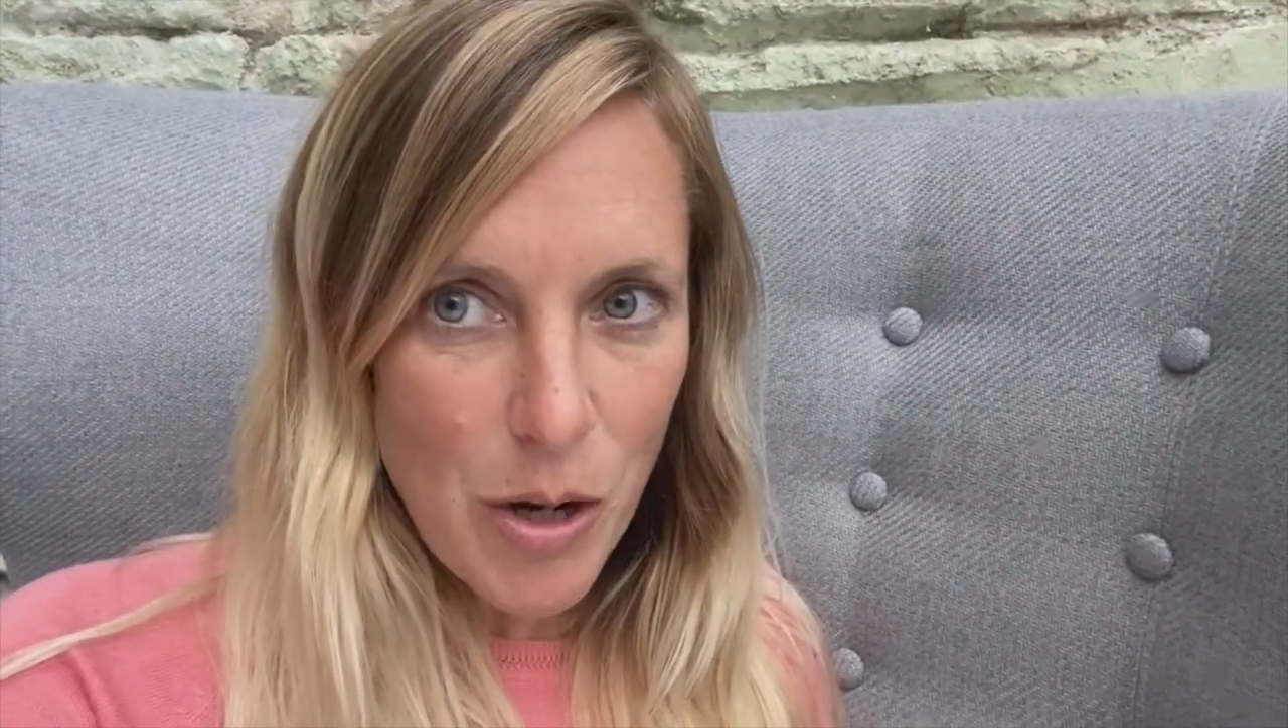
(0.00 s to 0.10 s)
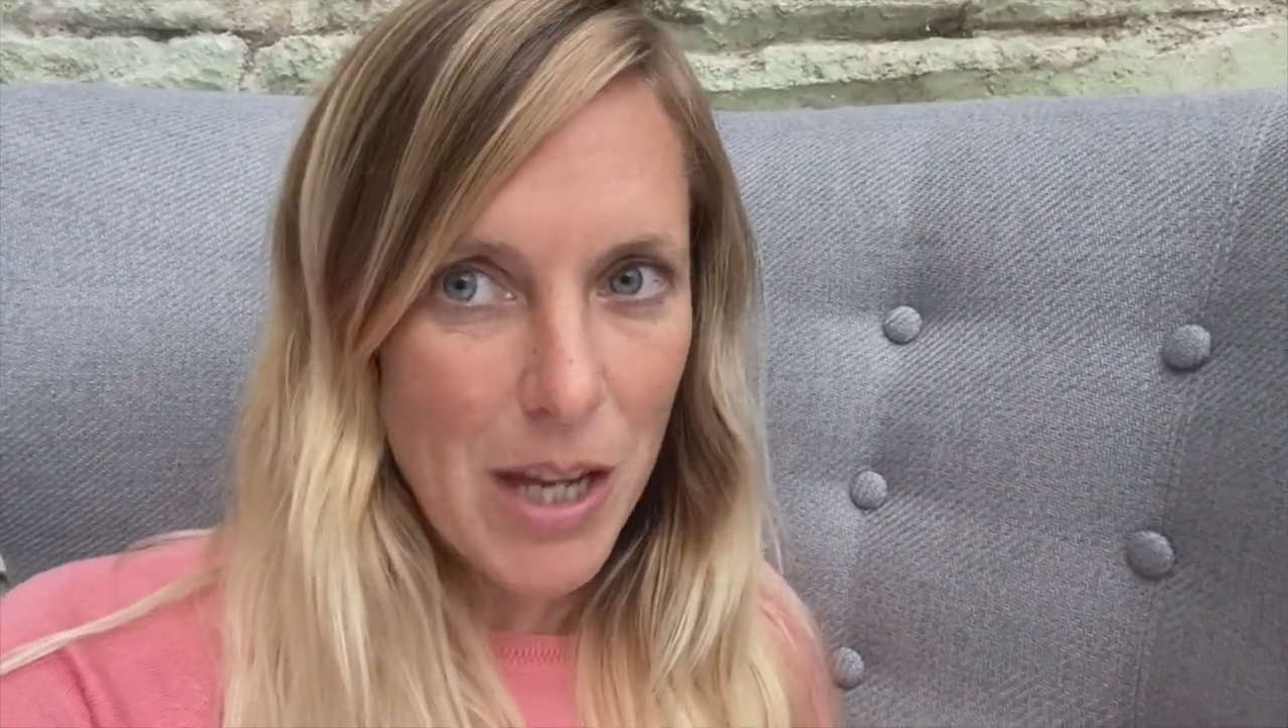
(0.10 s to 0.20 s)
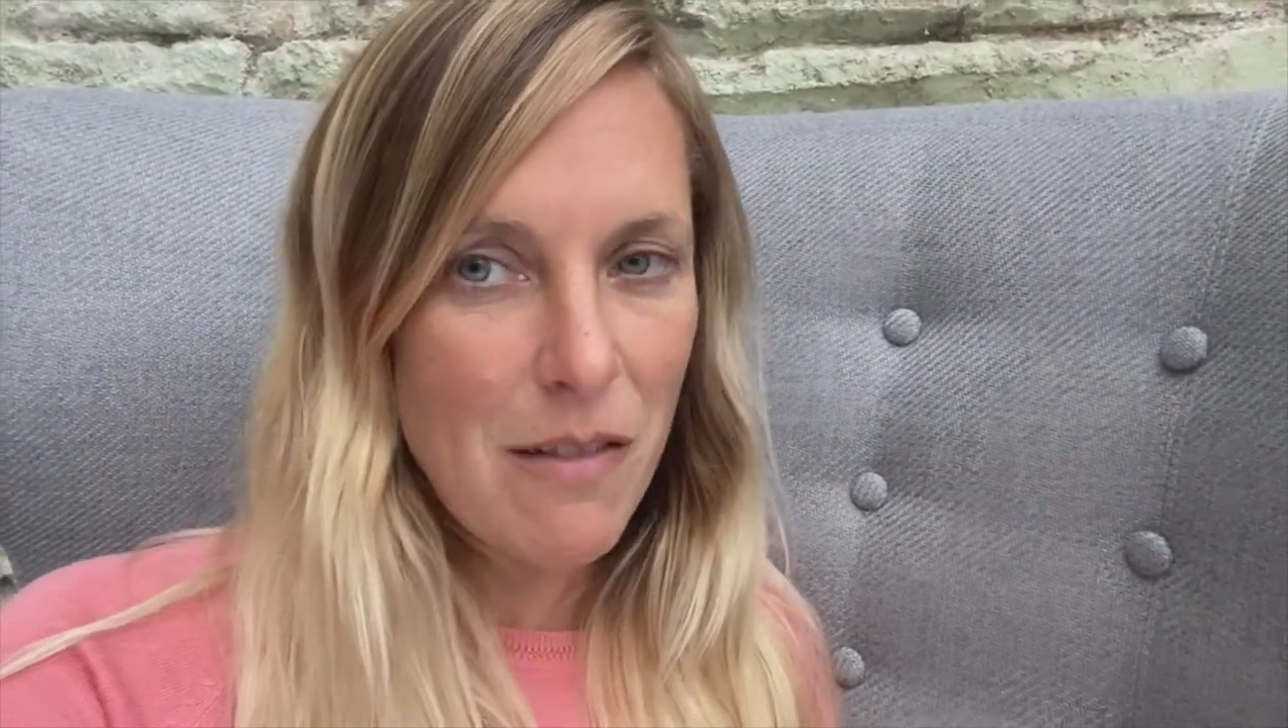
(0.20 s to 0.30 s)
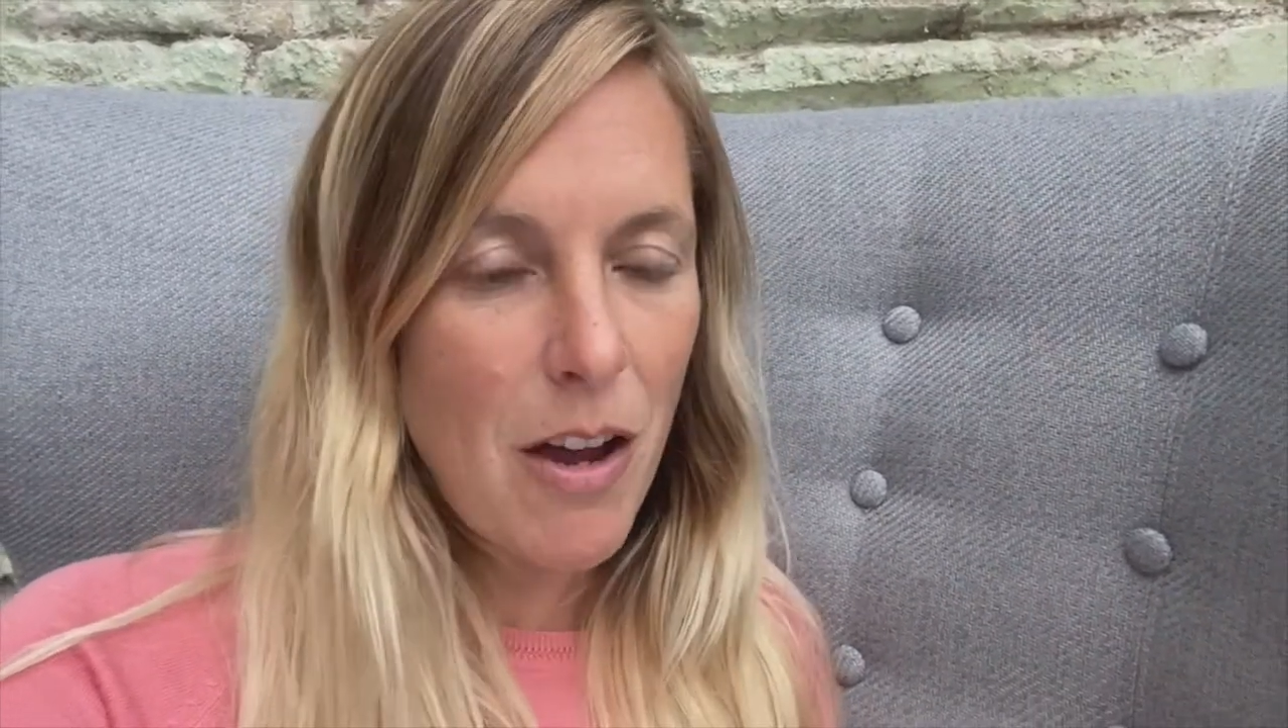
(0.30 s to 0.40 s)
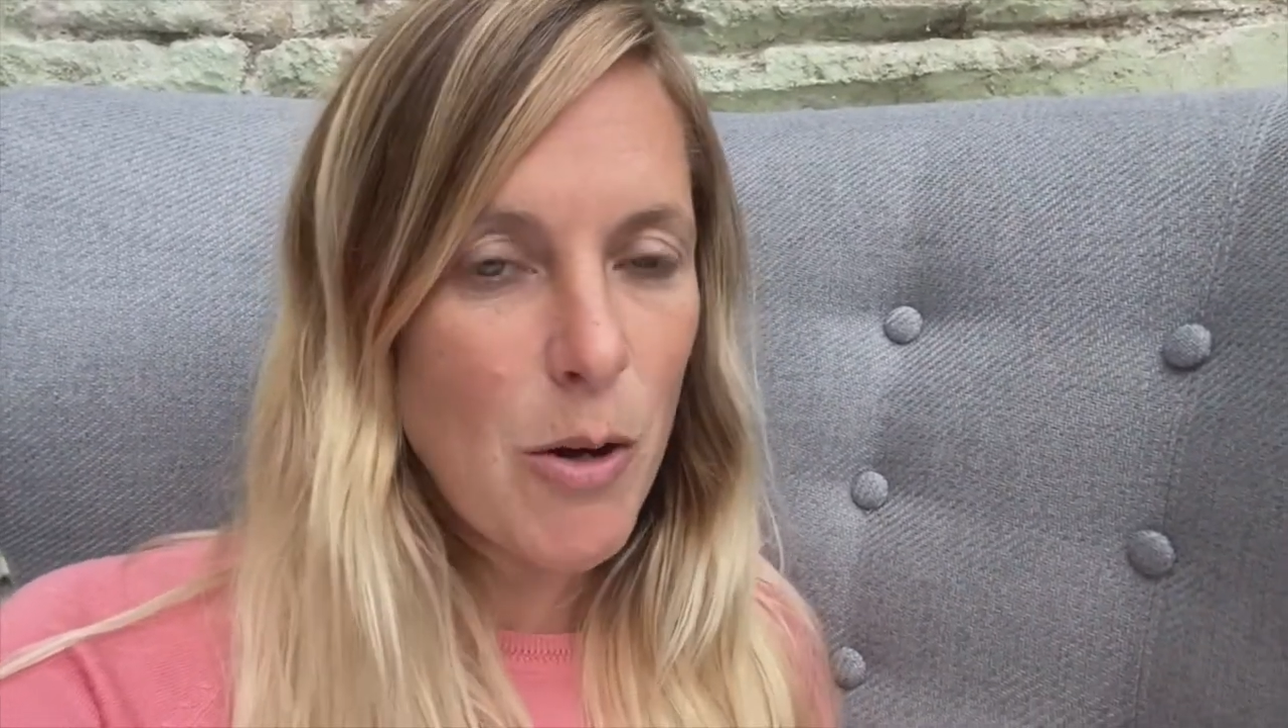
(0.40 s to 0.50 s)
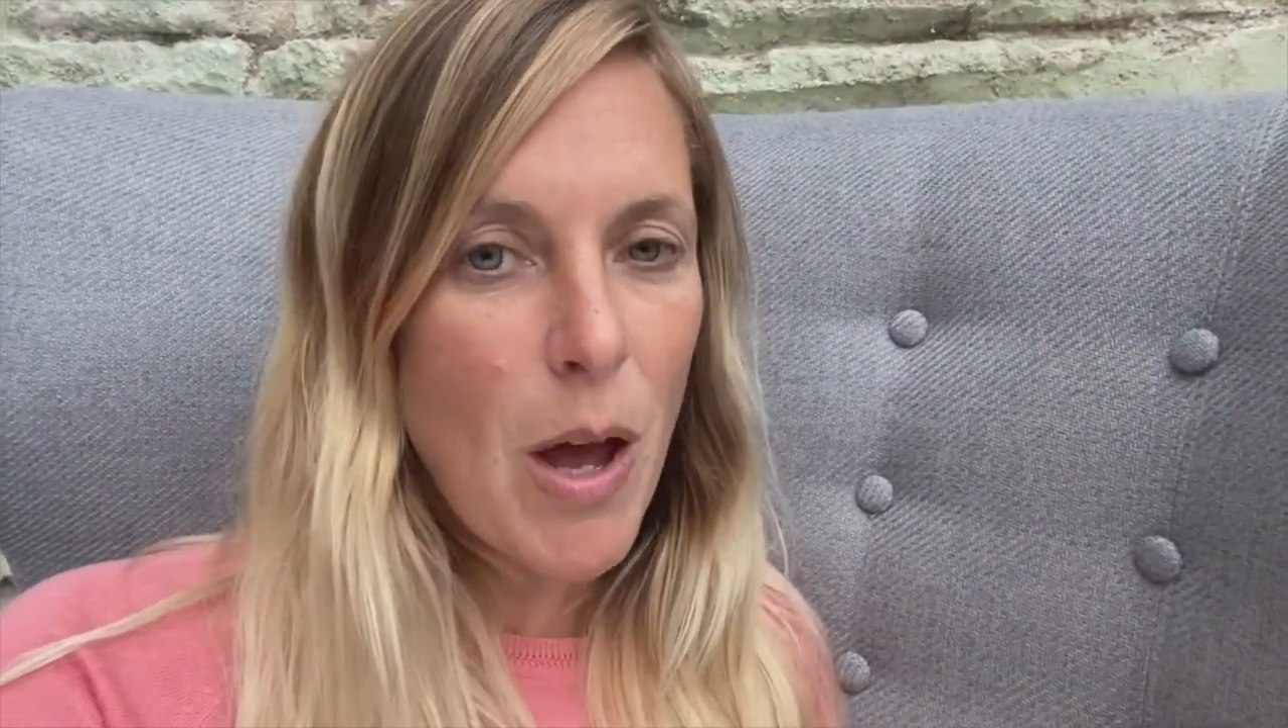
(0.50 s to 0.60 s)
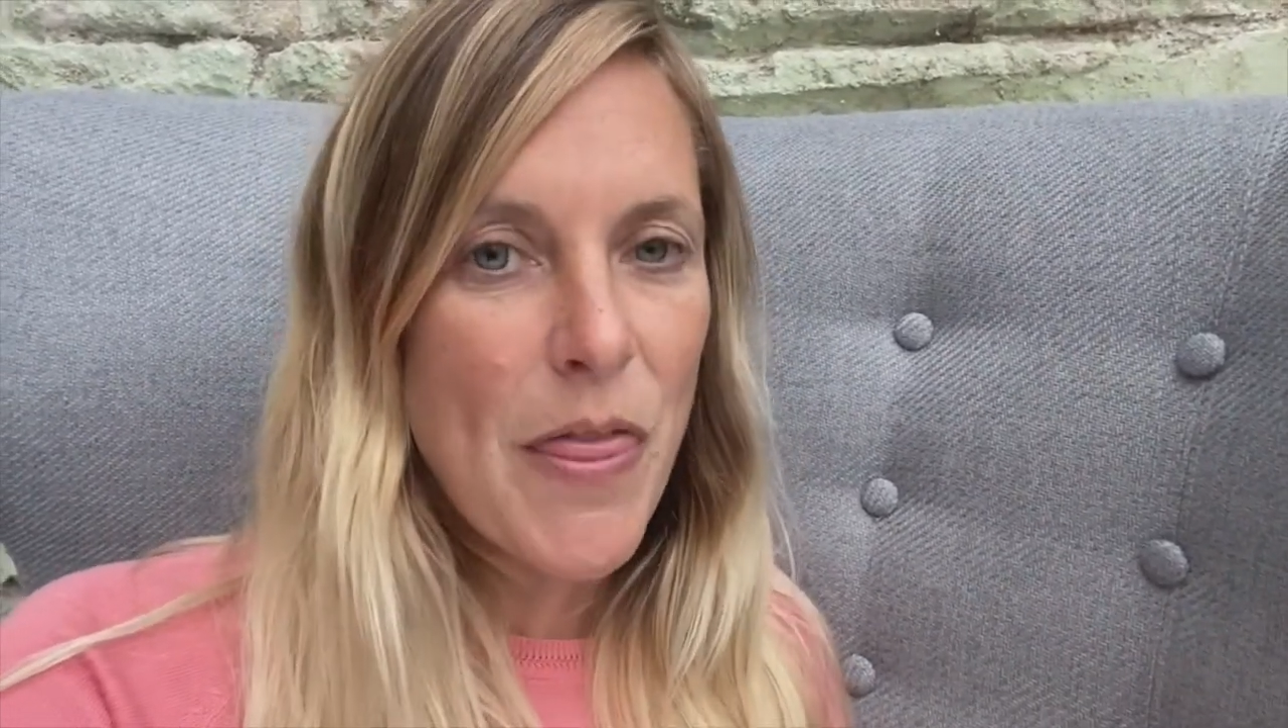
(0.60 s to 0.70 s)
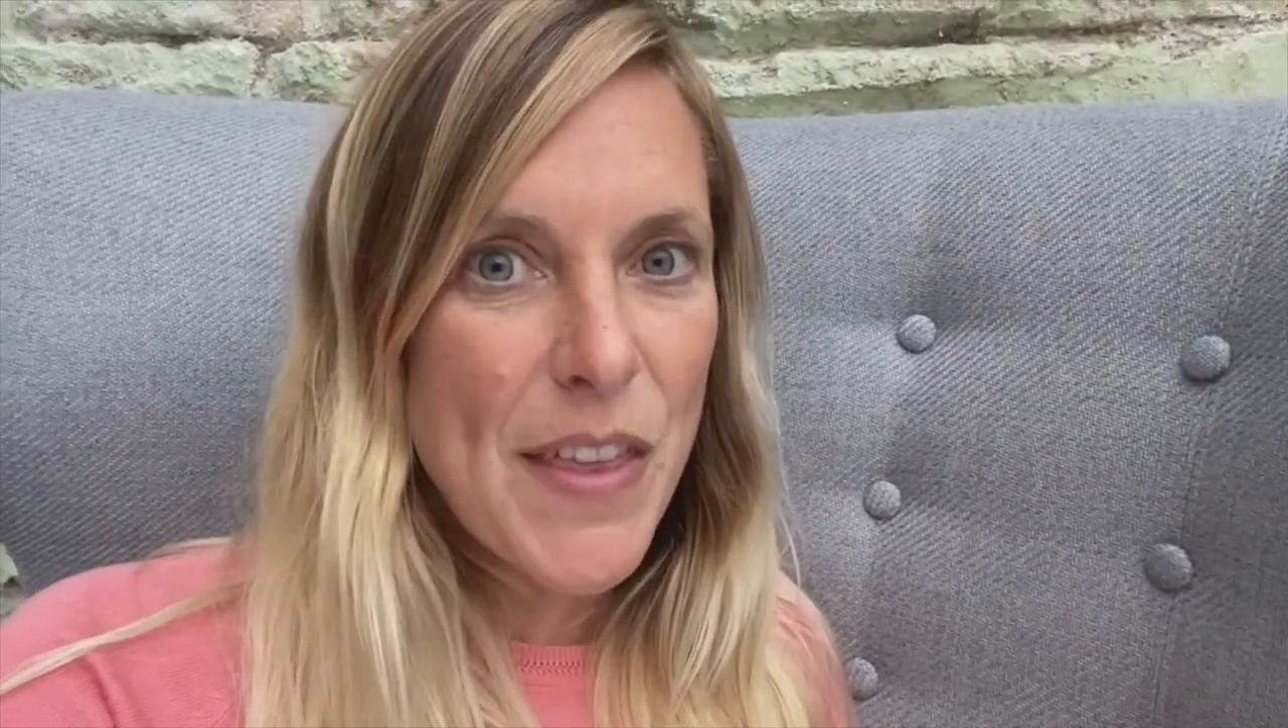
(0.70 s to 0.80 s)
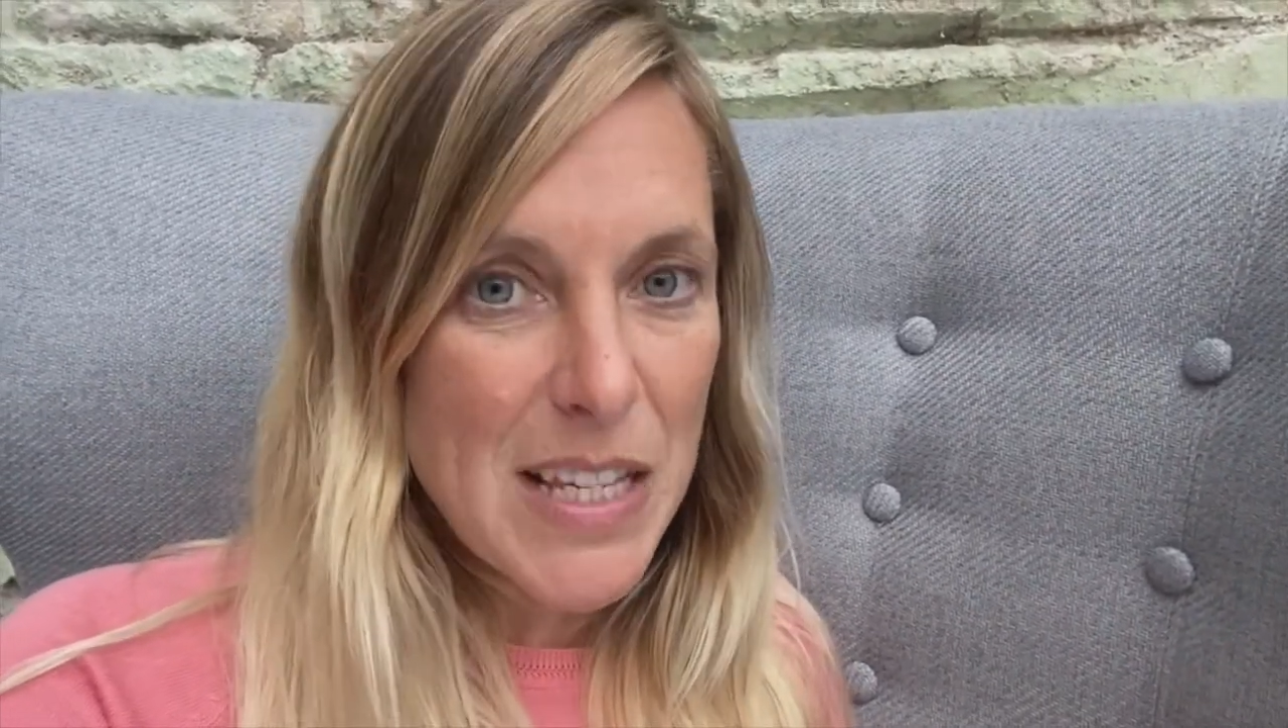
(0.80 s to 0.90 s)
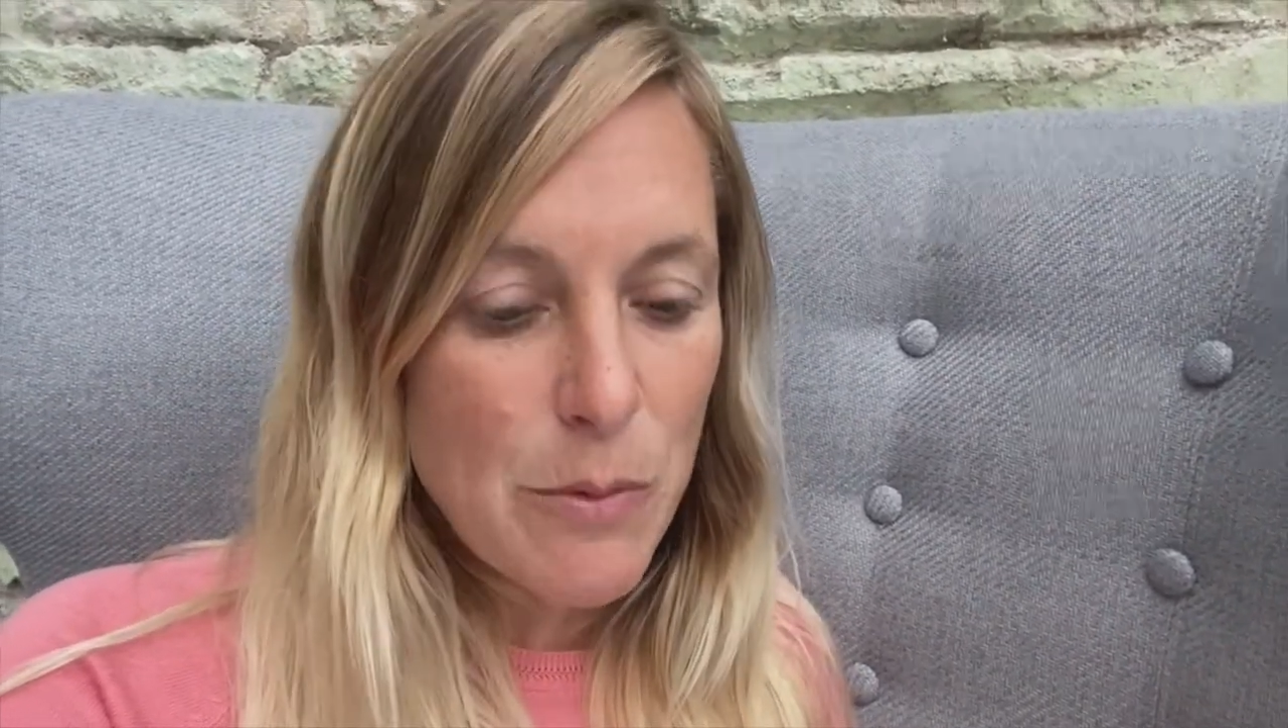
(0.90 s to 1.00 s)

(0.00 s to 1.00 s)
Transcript: hero this